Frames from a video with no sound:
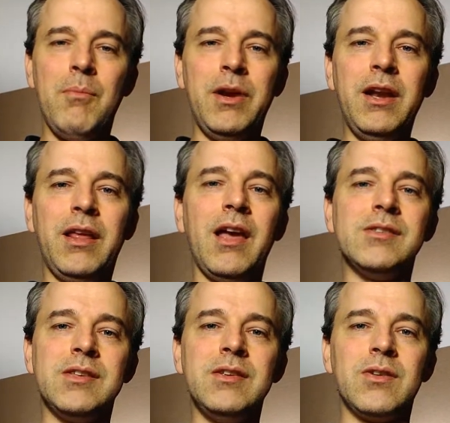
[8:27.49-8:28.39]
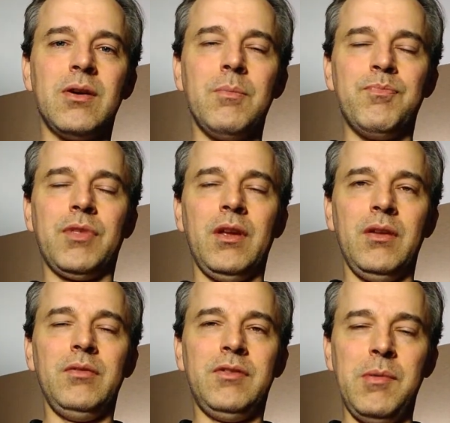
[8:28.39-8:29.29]
But in any case, these are
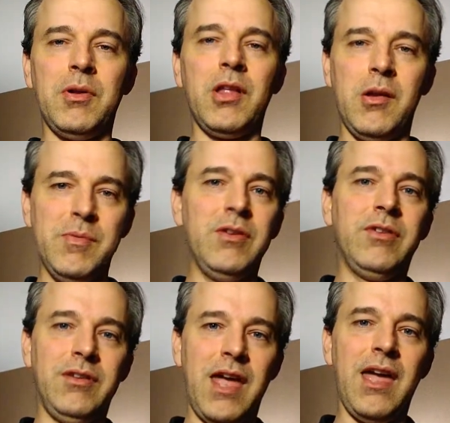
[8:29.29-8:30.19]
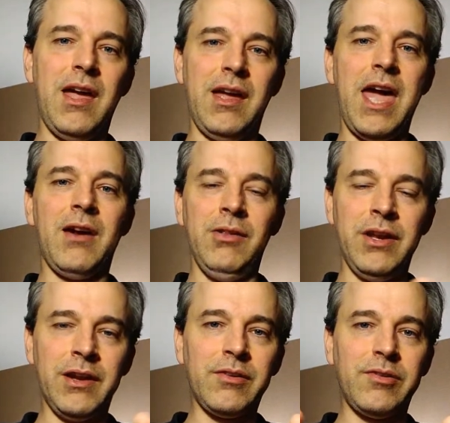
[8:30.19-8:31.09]
typically going to be using
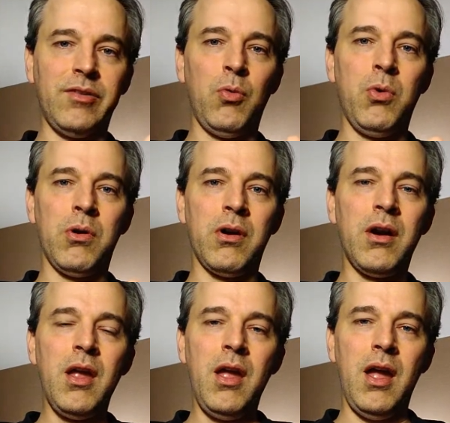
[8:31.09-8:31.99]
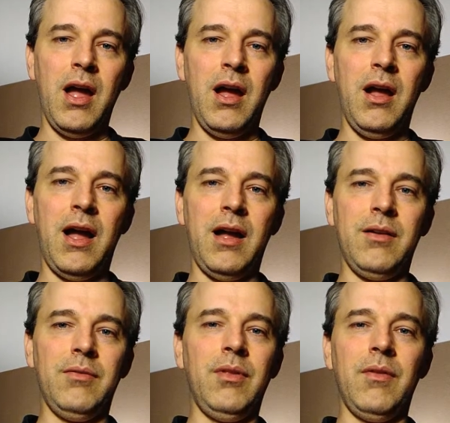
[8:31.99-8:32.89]
analytics or
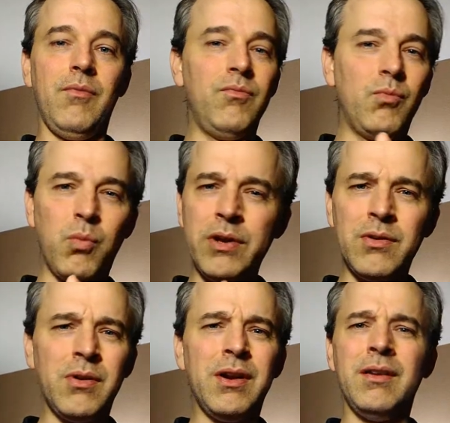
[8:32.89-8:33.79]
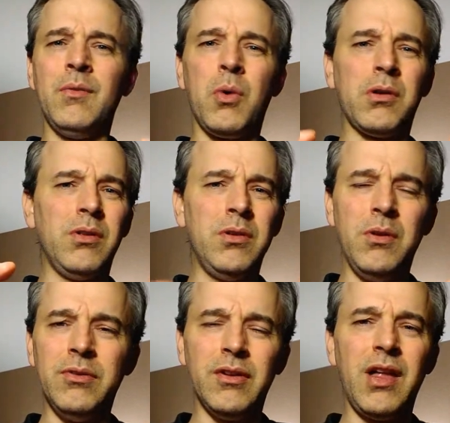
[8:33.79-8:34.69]
rendering
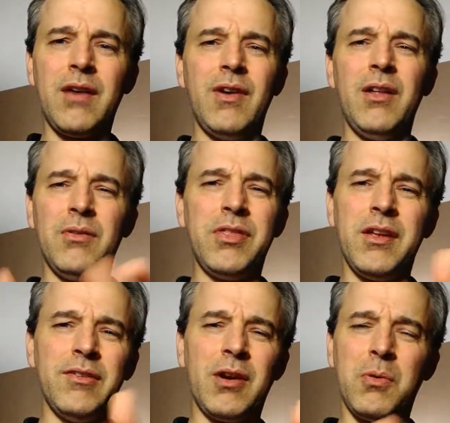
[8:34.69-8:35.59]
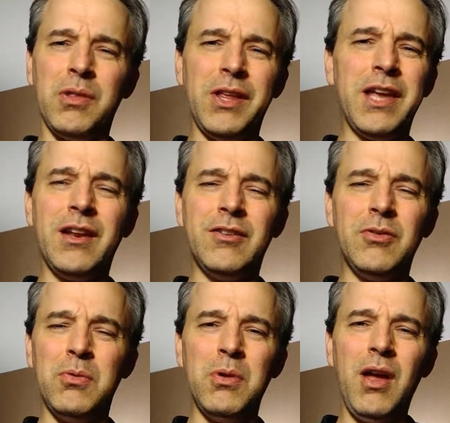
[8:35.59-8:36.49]
workloads, a lot of other things that are related
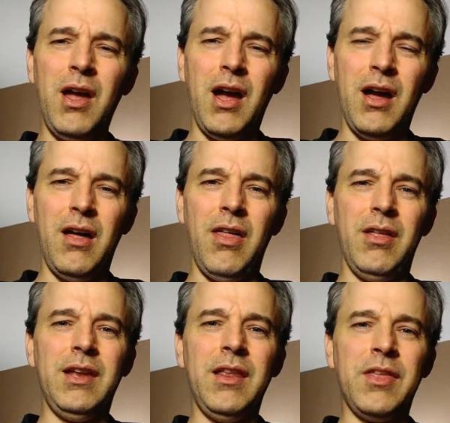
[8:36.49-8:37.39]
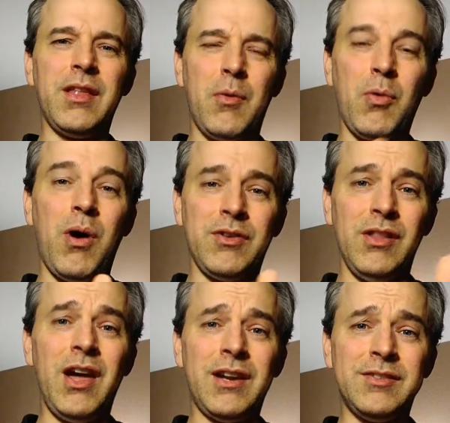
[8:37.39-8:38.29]
to anything that requires a
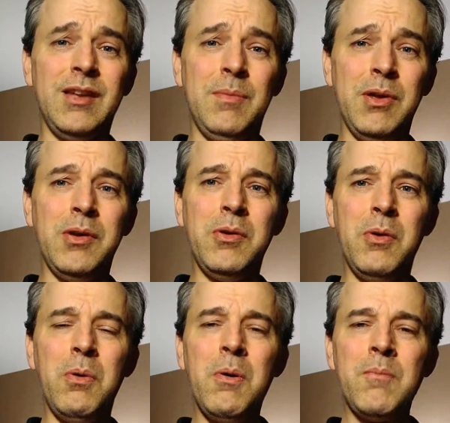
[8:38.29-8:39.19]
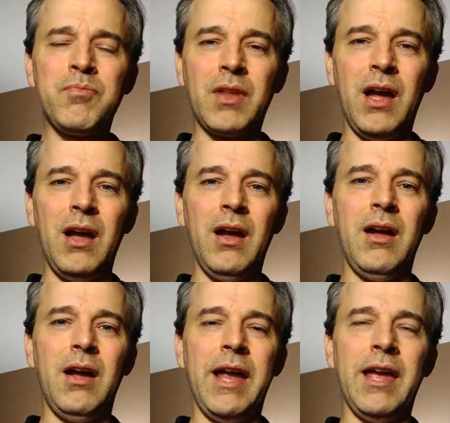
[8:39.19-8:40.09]
lot of CPU
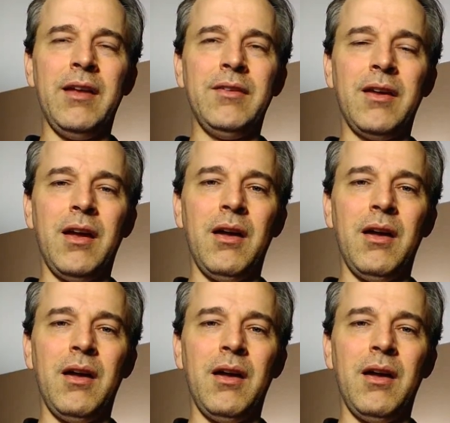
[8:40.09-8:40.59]
and